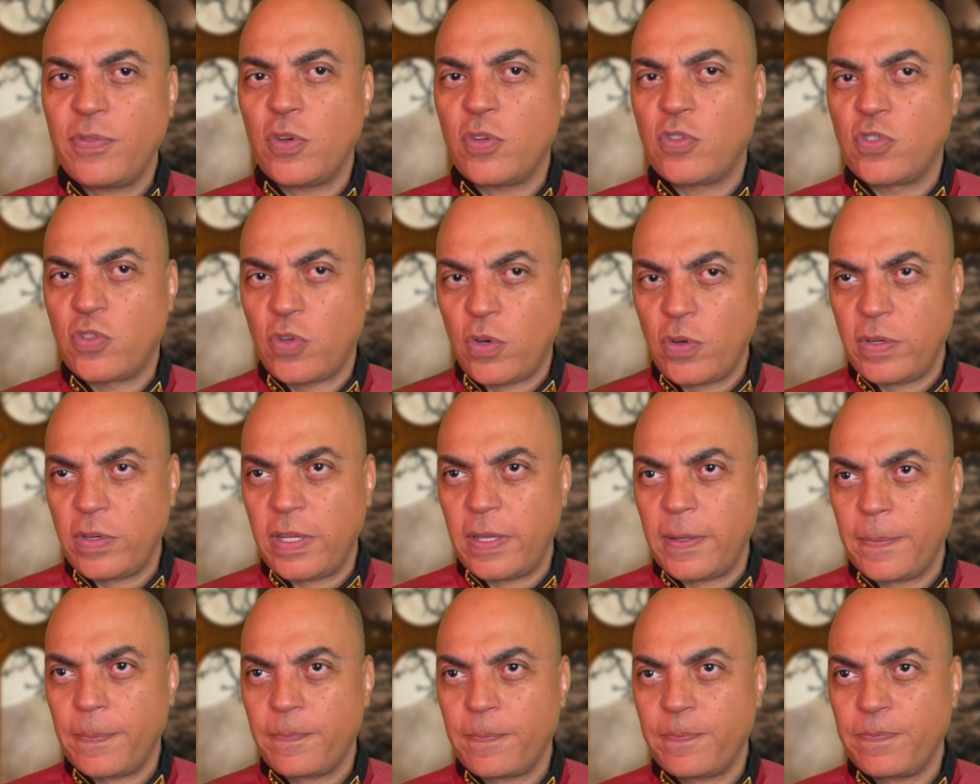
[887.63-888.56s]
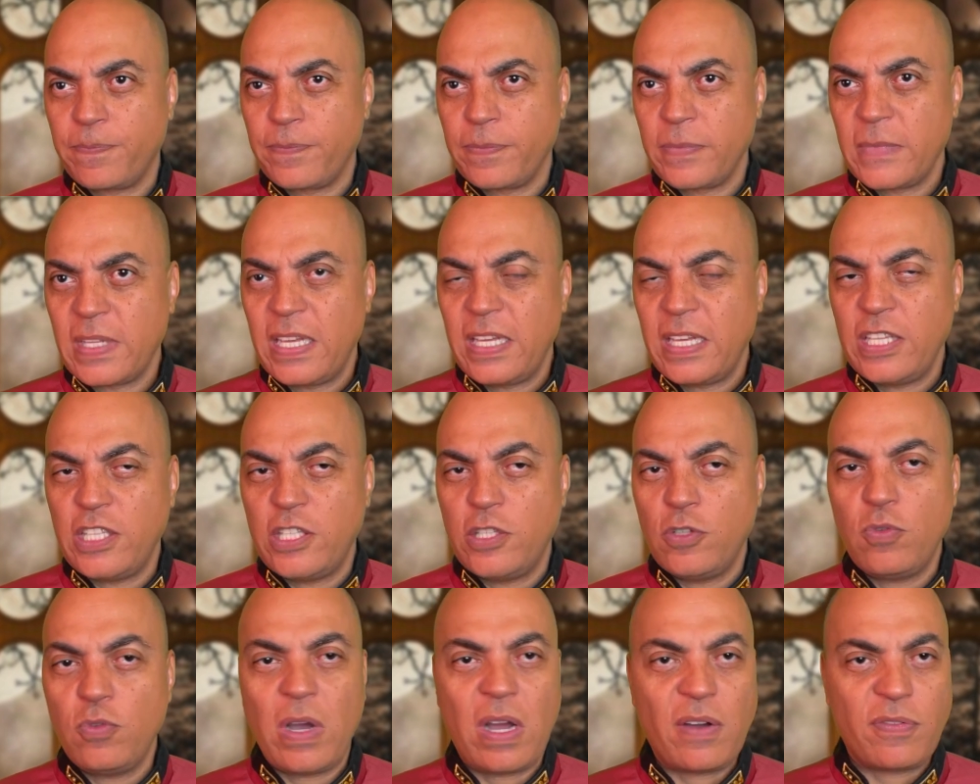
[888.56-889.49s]
your journey,
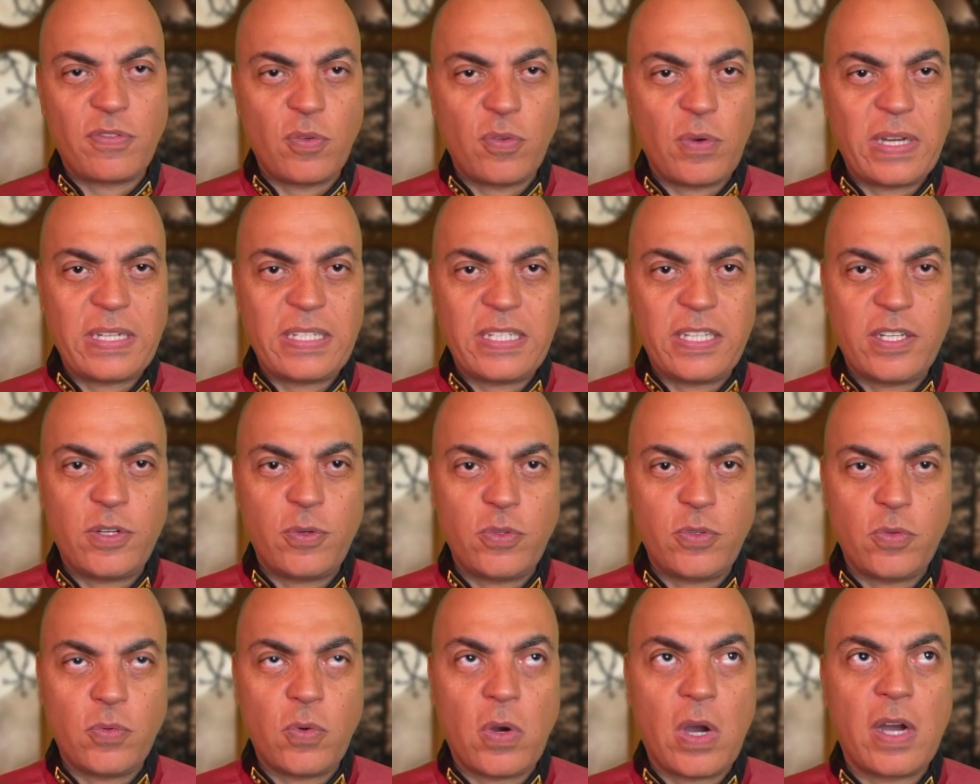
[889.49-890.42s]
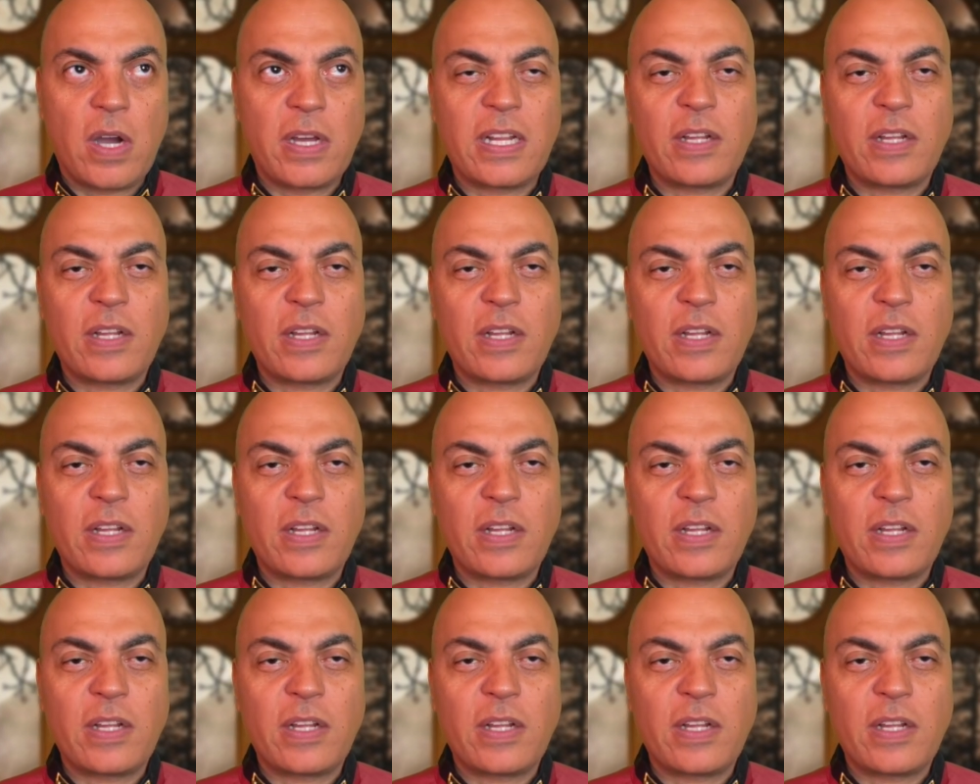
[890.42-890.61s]
you have no idea who you are.